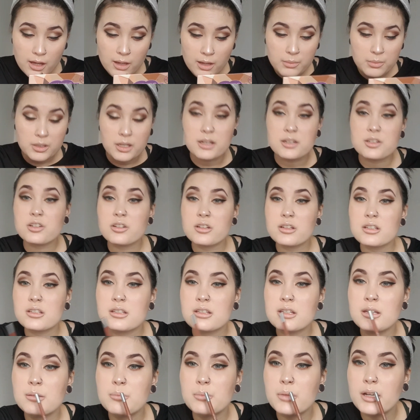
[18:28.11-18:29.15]
But as you can
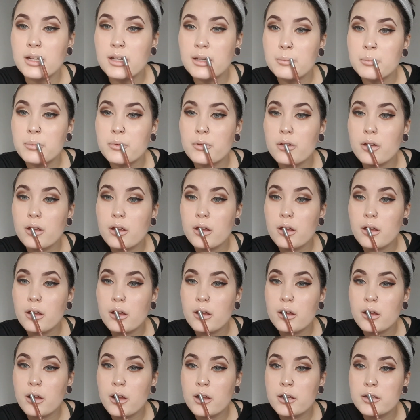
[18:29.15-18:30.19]
see, my lip
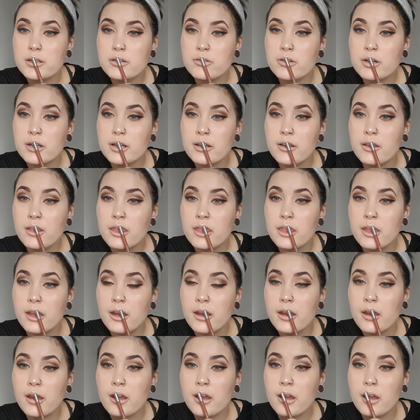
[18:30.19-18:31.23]
is really
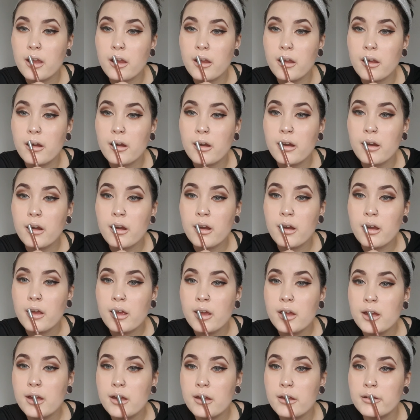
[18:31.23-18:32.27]
thick here,
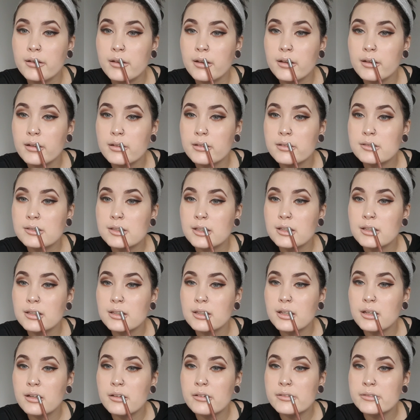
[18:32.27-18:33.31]
and then it
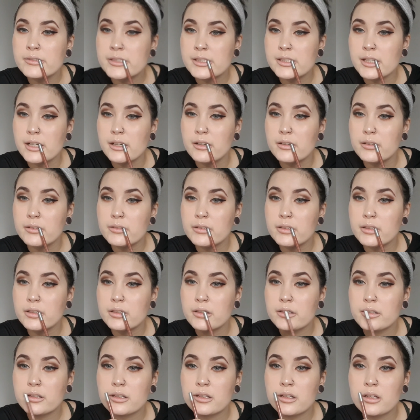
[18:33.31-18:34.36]
suddenly goes down
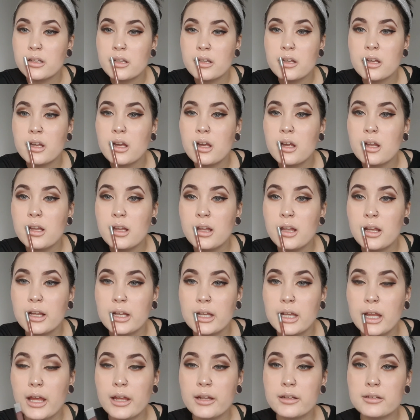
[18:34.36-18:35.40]
like
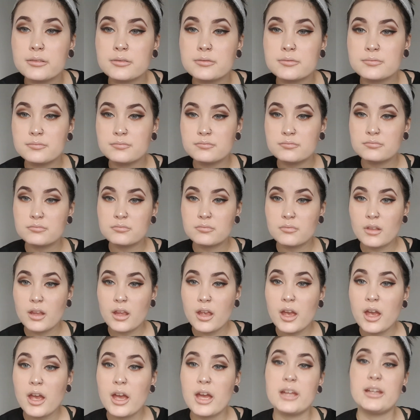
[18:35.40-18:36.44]
that.
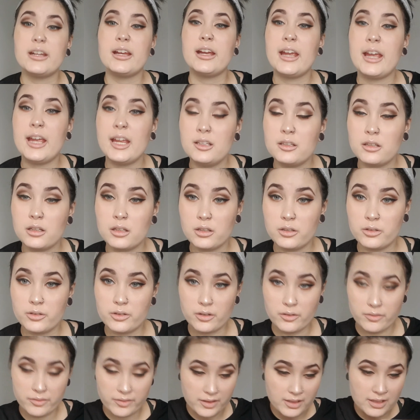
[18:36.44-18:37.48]
And I hate the look
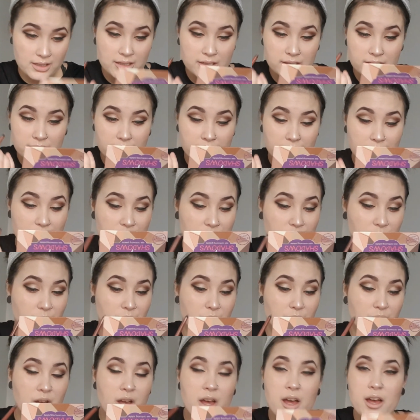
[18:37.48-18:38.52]
of it.
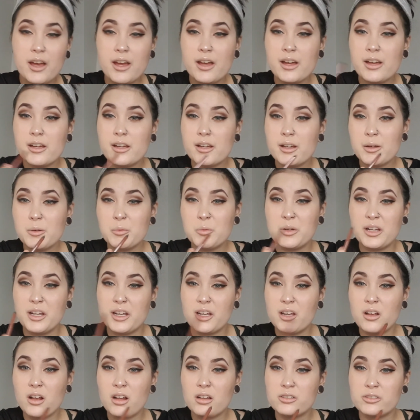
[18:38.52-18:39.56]
So when
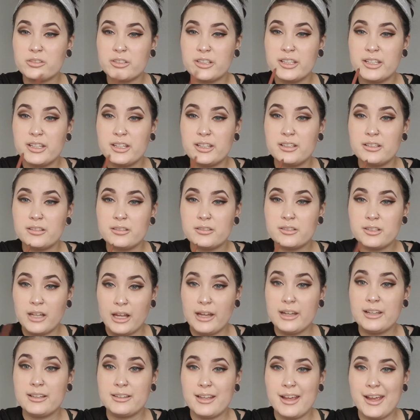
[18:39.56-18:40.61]
I color it in
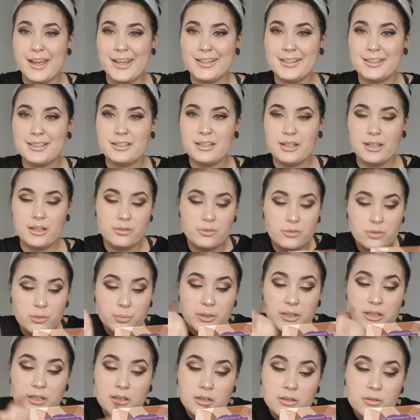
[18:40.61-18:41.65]
like that, it will
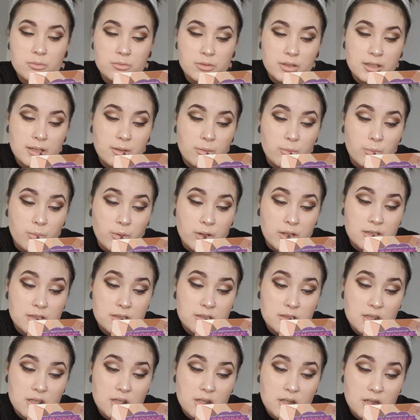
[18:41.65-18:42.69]
be really
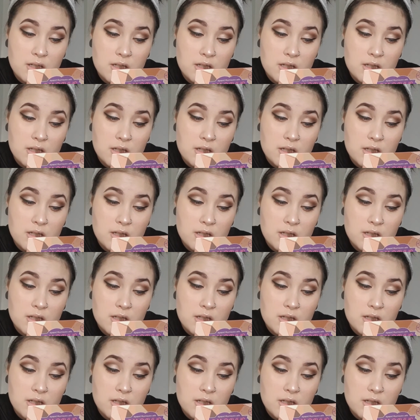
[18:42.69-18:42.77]
weird.